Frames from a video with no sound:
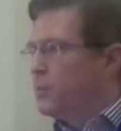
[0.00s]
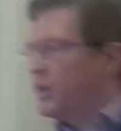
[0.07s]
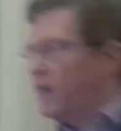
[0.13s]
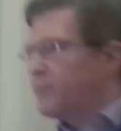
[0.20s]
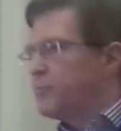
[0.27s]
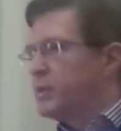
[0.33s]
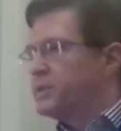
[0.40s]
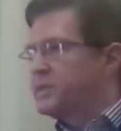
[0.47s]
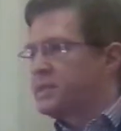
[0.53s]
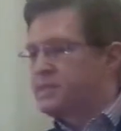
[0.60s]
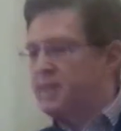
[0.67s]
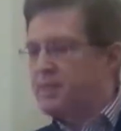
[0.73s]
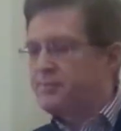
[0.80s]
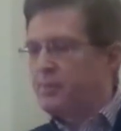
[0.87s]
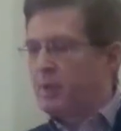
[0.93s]
We haven't been
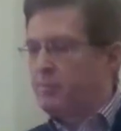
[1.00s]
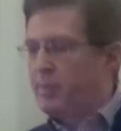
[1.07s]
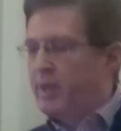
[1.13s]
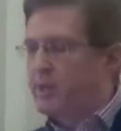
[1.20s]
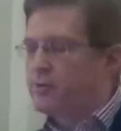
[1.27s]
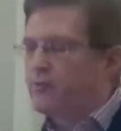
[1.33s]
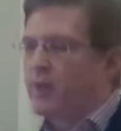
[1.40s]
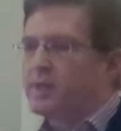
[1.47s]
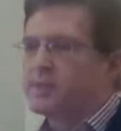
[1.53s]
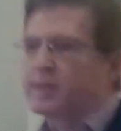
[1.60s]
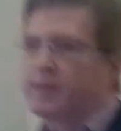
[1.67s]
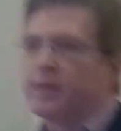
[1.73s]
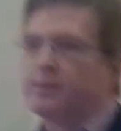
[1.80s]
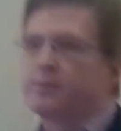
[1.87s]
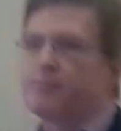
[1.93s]
successful in
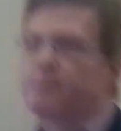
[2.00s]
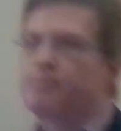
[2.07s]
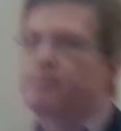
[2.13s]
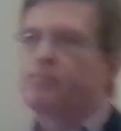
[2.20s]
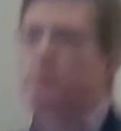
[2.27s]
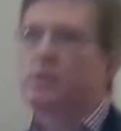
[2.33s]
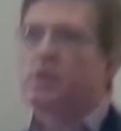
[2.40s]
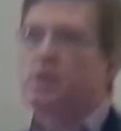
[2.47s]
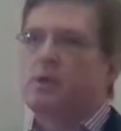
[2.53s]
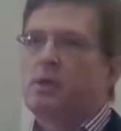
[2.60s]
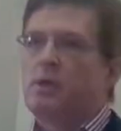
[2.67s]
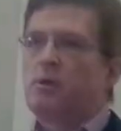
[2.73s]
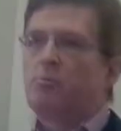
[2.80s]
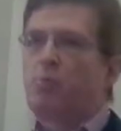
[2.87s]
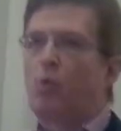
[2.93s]
penetrating it.
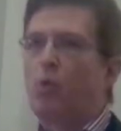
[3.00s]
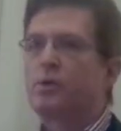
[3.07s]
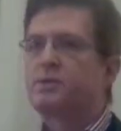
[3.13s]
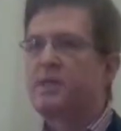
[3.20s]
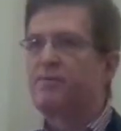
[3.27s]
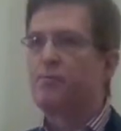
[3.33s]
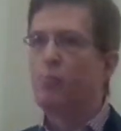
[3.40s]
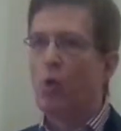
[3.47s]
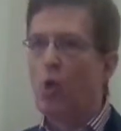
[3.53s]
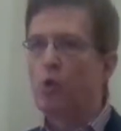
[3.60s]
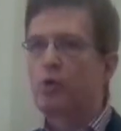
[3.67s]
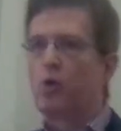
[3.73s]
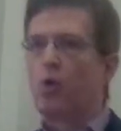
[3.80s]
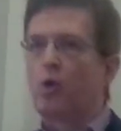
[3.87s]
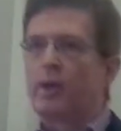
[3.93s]
But what's even
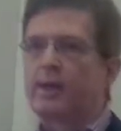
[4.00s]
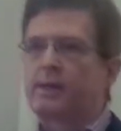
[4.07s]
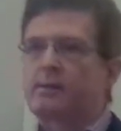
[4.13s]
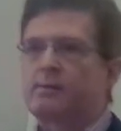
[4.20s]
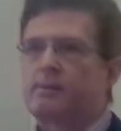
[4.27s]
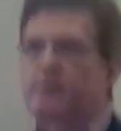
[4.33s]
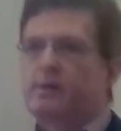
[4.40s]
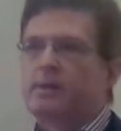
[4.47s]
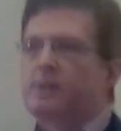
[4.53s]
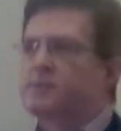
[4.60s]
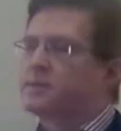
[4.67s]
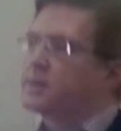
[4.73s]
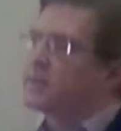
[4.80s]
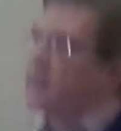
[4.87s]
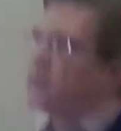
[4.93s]
more galling
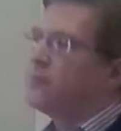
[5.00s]
is that